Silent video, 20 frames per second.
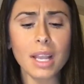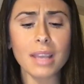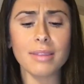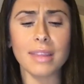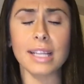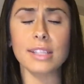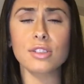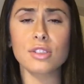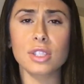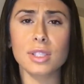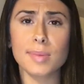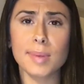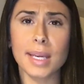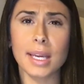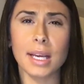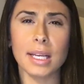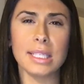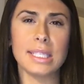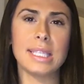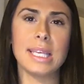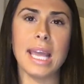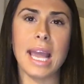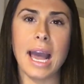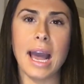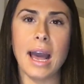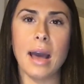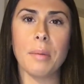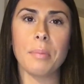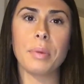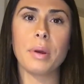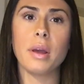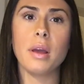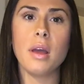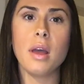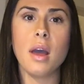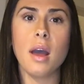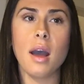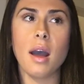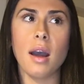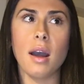That's just because the app
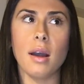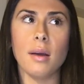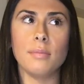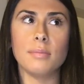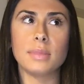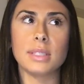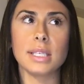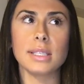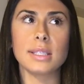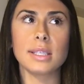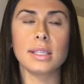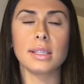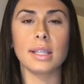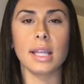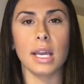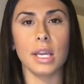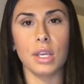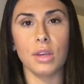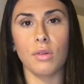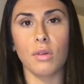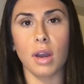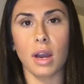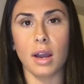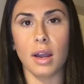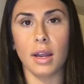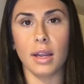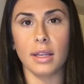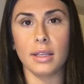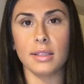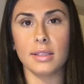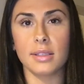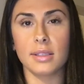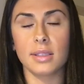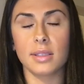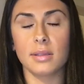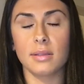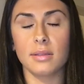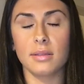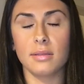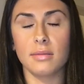doesn't let you
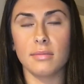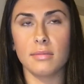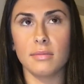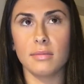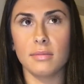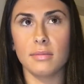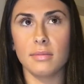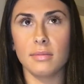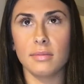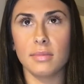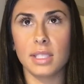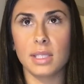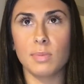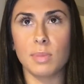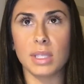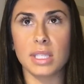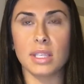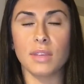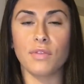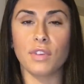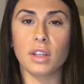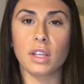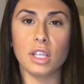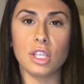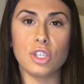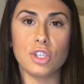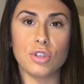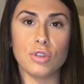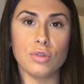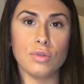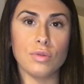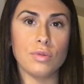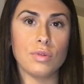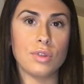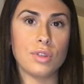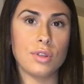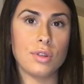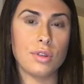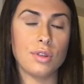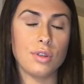guys specifically
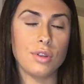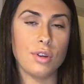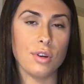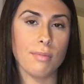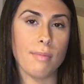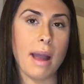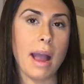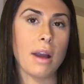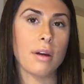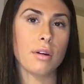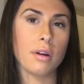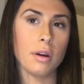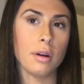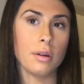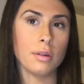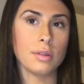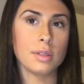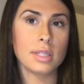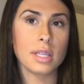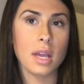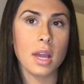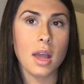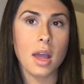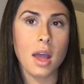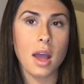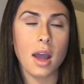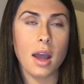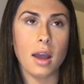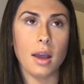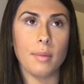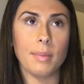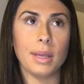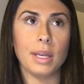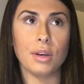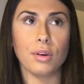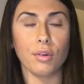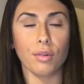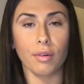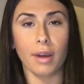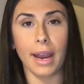choose your macros
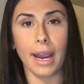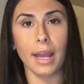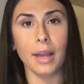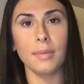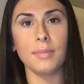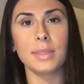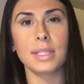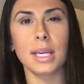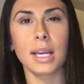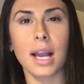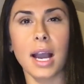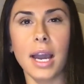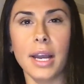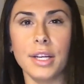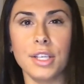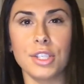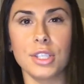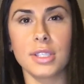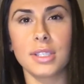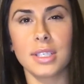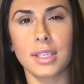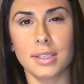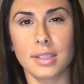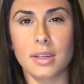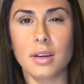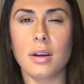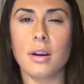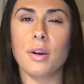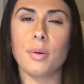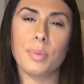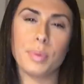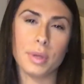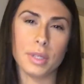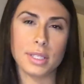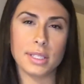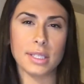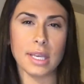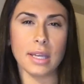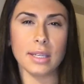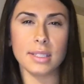in grams. It kind of just does it on a
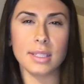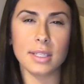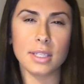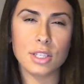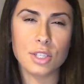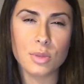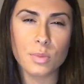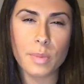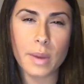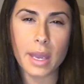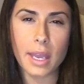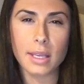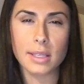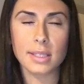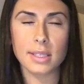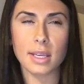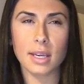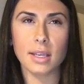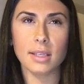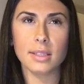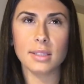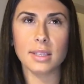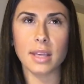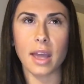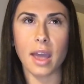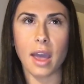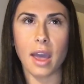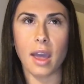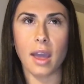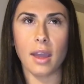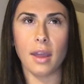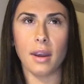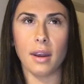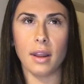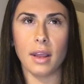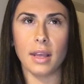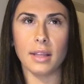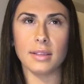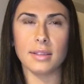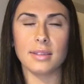percentage basis, and
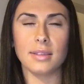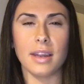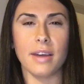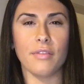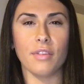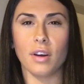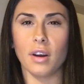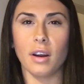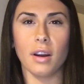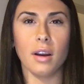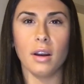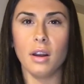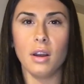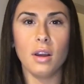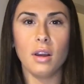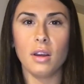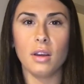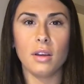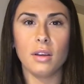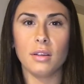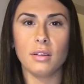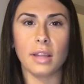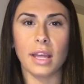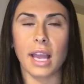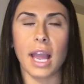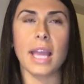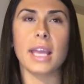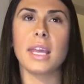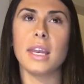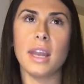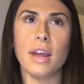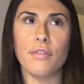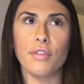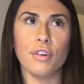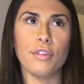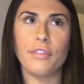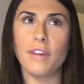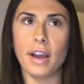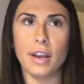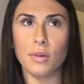it's never, like, I can never
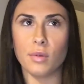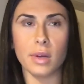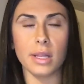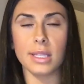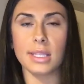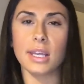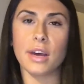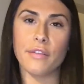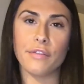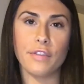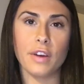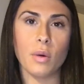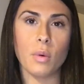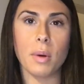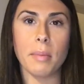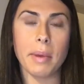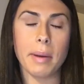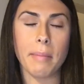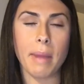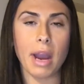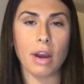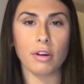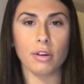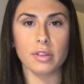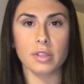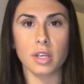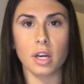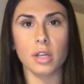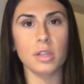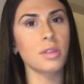find ones that fit what my macros are,